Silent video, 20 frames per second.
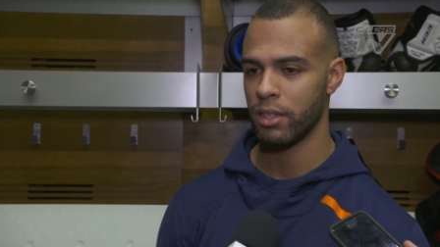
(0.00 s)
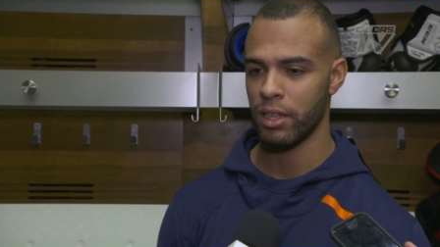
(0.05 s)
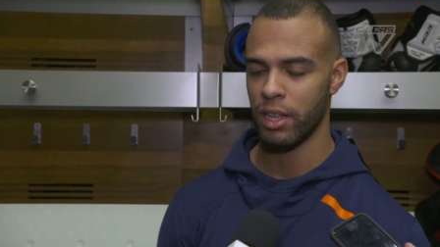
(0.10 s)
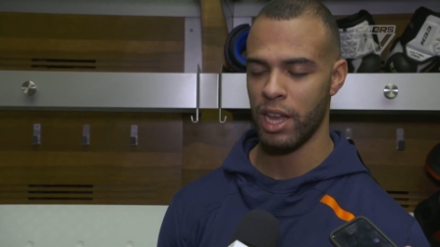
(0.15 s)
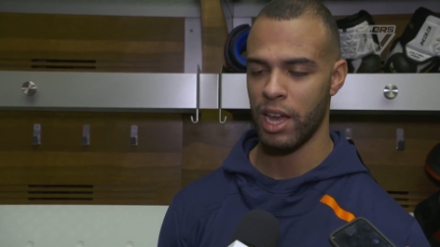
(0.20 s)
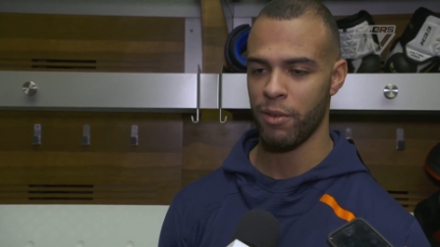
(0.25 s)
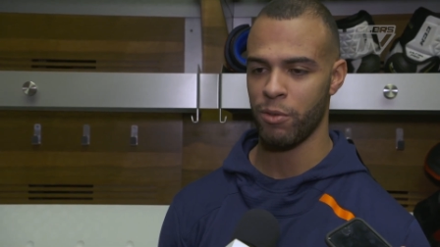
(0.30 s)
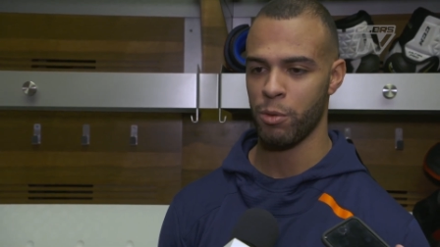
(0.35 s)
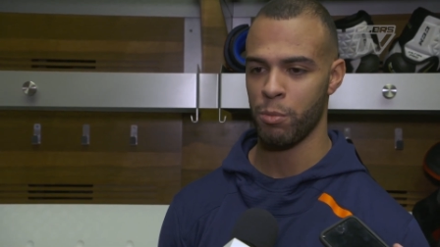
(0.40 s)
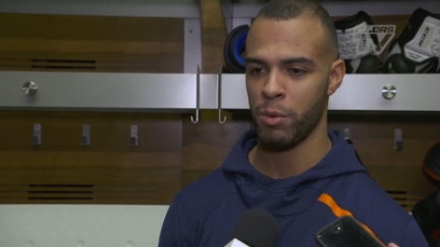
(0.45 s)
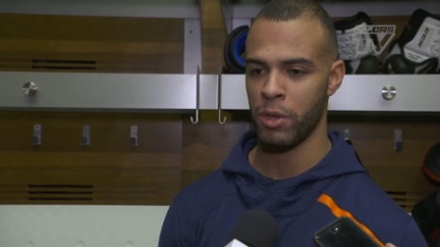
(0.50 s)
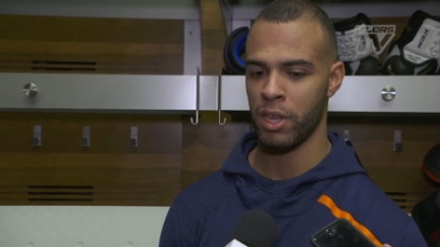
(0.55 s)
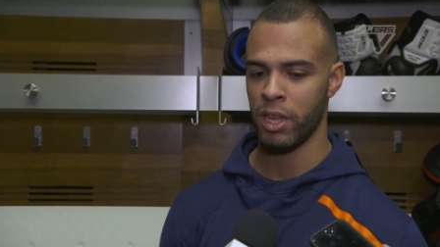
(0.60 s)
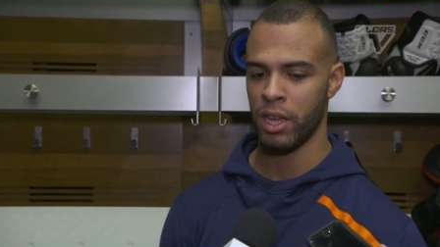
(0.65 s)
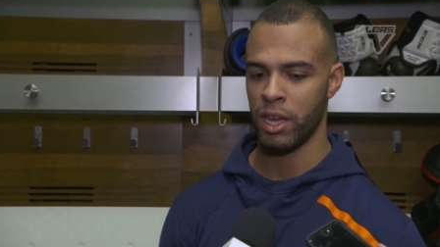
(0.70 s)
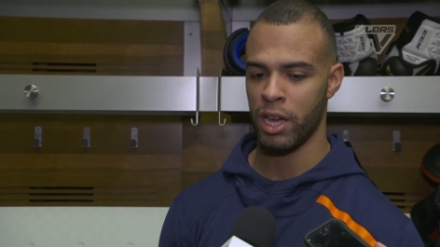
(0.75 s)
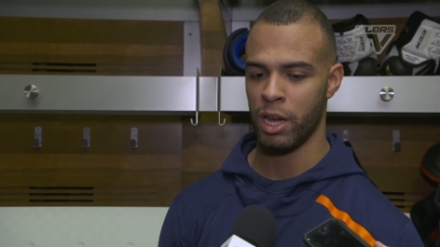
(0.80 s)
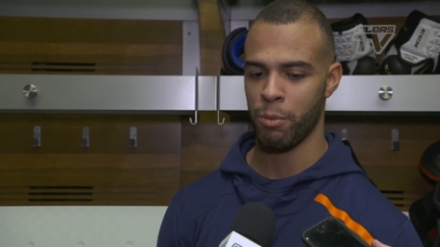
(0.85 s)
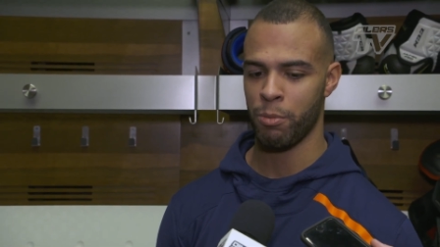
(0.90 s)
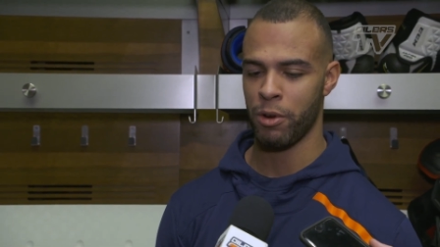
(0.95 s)
have to
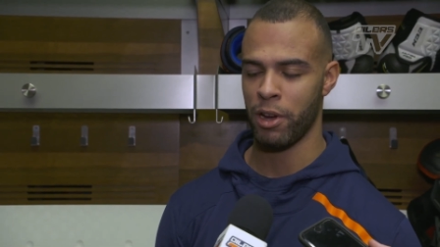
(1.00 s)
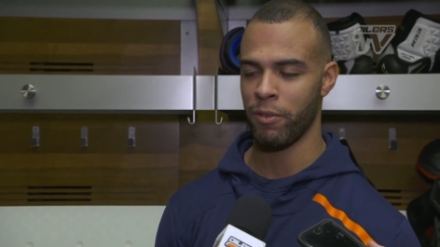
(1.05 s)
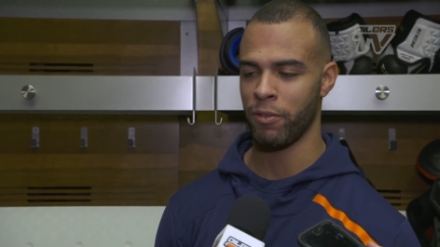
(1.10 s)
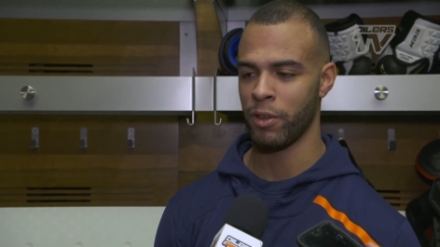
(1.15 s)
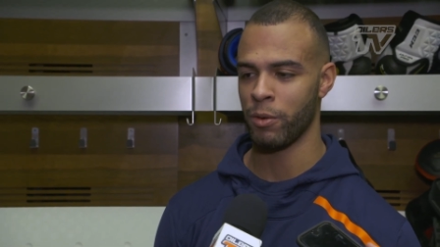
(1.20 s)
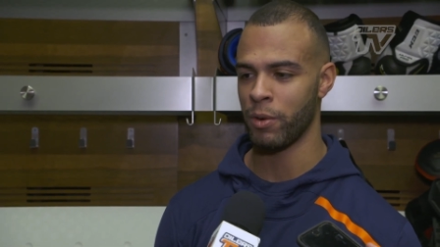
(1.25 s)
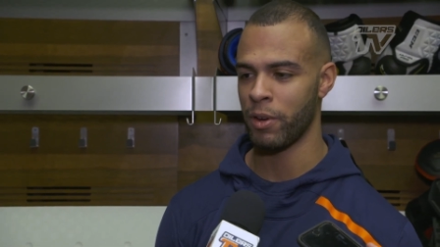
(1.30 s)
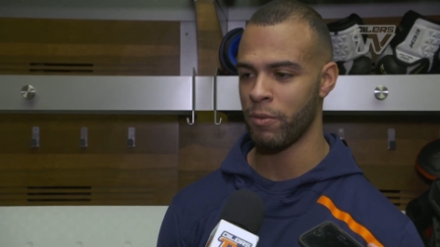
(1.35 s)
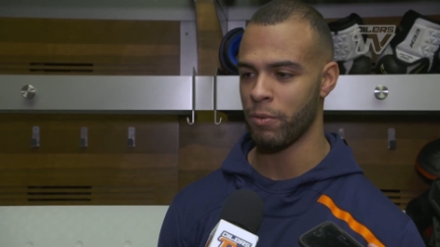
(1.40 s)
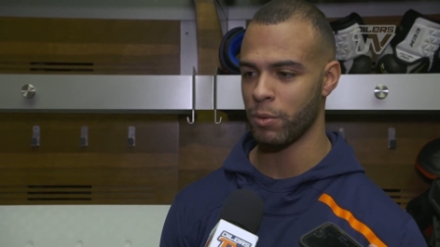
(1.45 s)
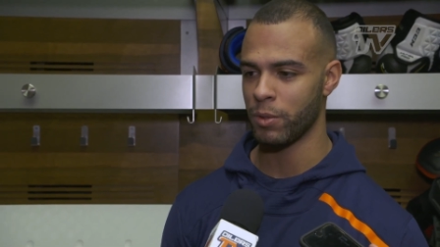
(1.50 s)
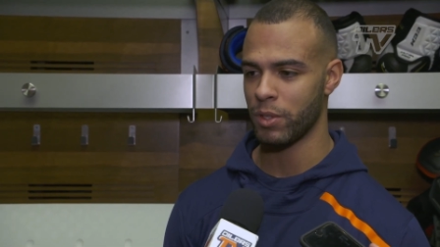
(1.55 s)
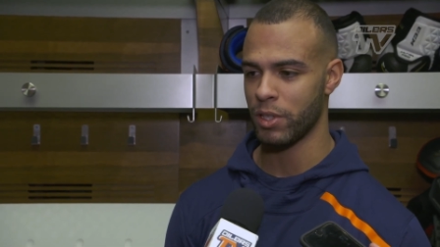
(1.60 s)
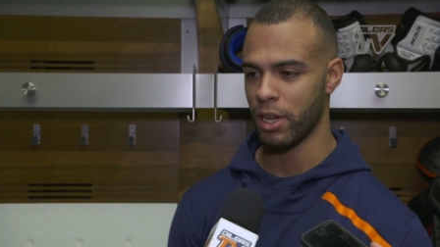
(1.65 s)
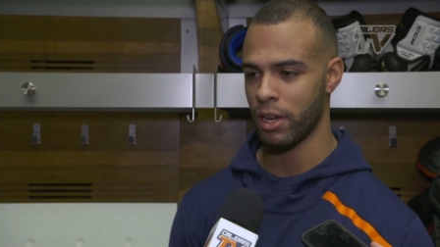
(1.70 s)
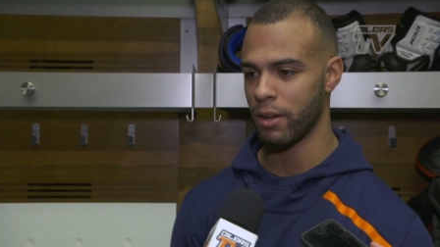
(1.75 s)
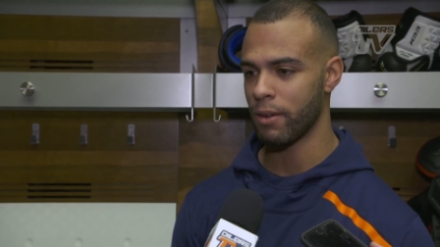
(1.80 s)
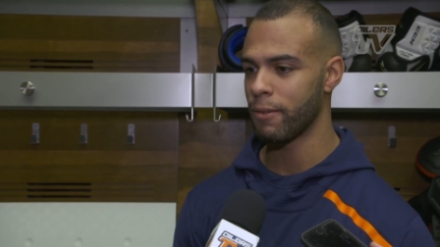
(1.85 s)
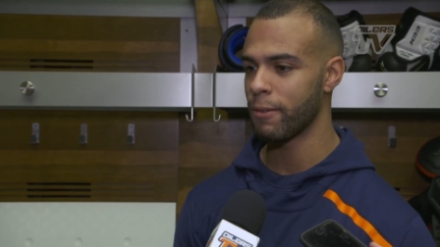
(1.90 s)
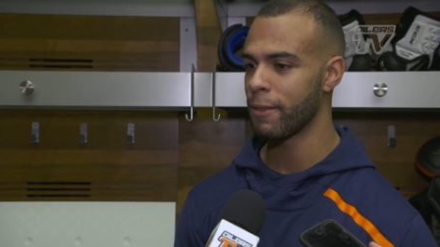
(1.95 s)
be prevalent right from the
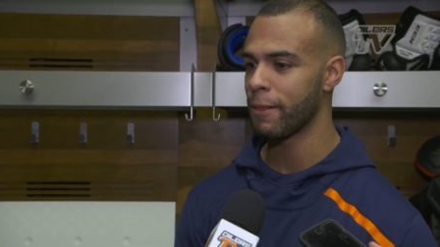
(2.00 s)
start.